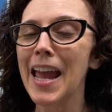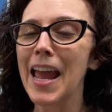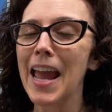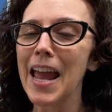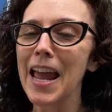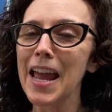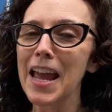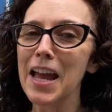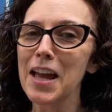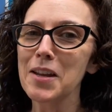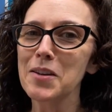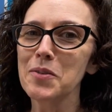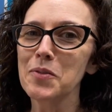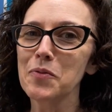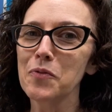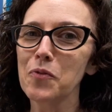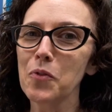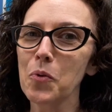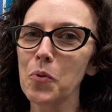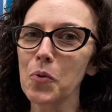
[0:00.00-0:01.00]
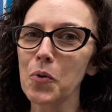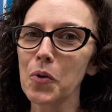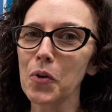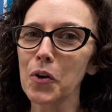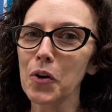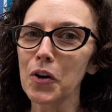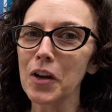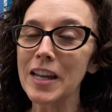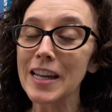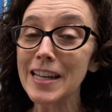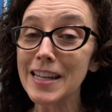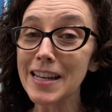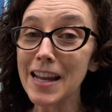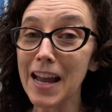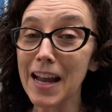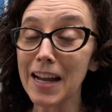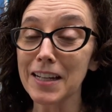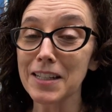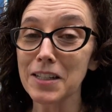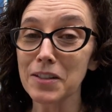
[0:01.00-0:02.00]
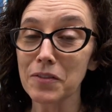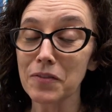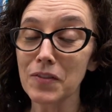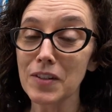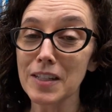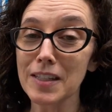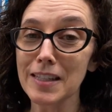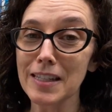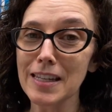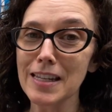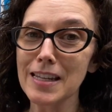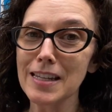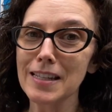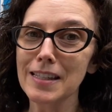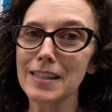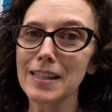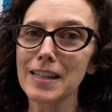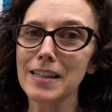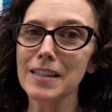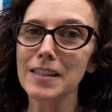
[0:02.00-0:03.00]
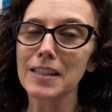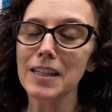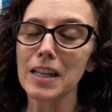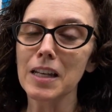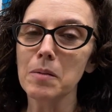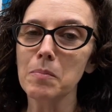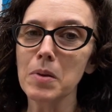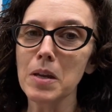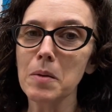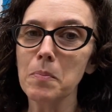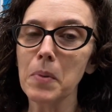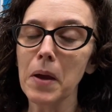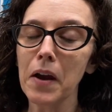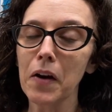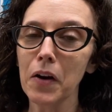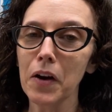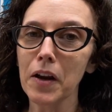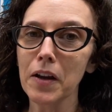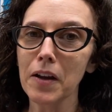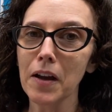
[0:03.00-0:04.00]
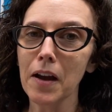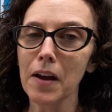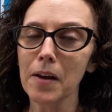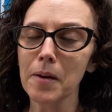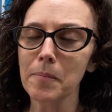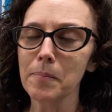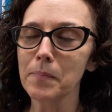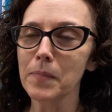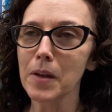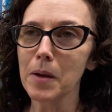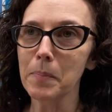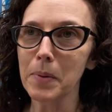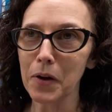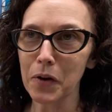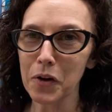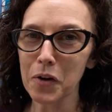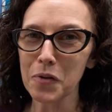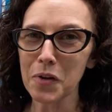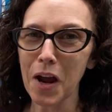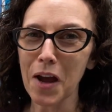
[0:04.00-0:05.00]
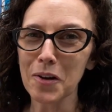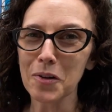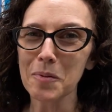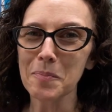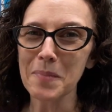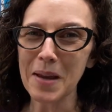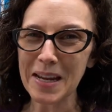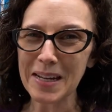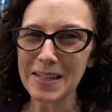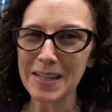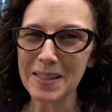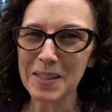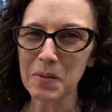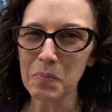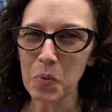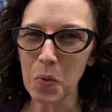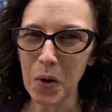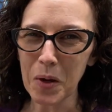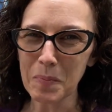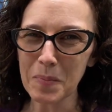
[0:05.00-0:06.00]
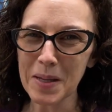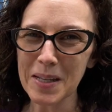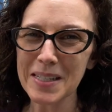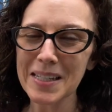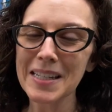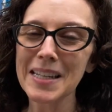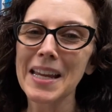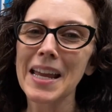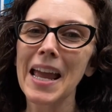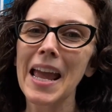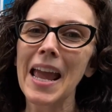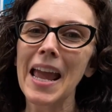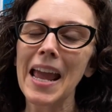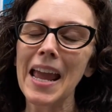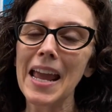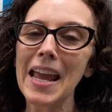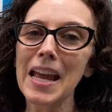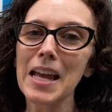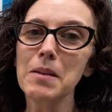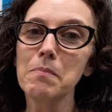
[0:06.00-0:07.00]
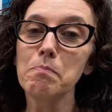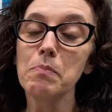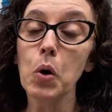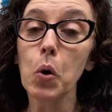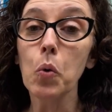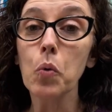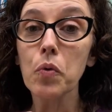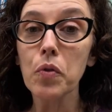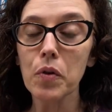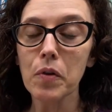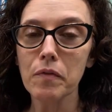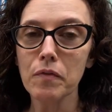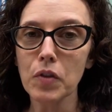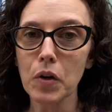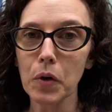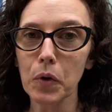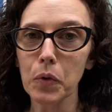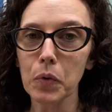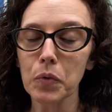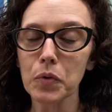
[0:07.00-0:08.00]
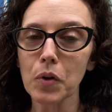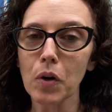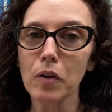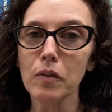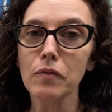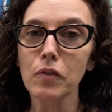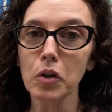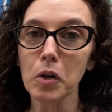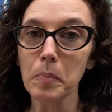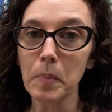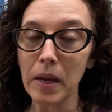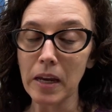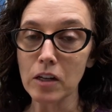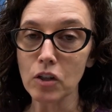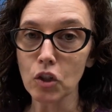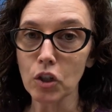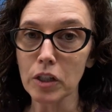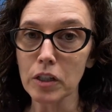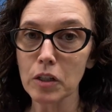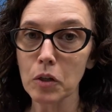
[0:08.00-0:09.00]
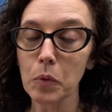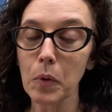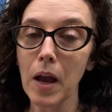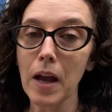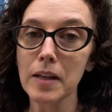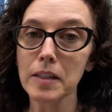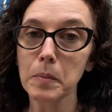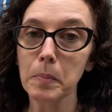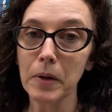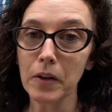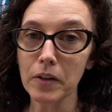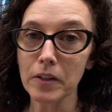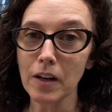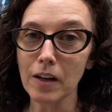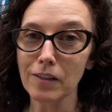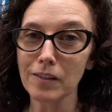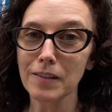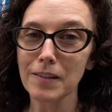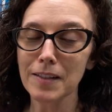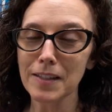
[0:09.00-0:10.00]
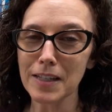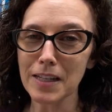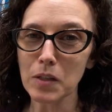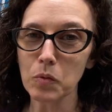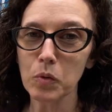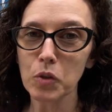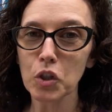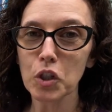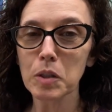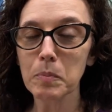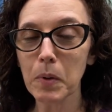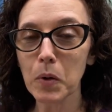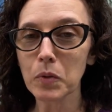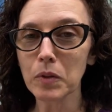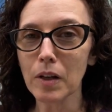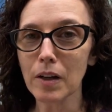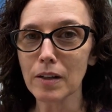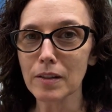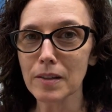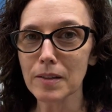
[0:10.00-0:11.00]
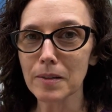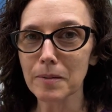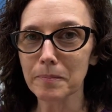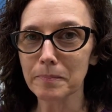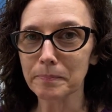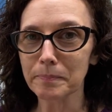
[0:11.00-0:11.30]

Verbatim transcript: And for inactive disease, it's going to be peri- uh, a periodontal maintenance appointment. And both of those are for a patient who has periodontal disease, which is bone loss.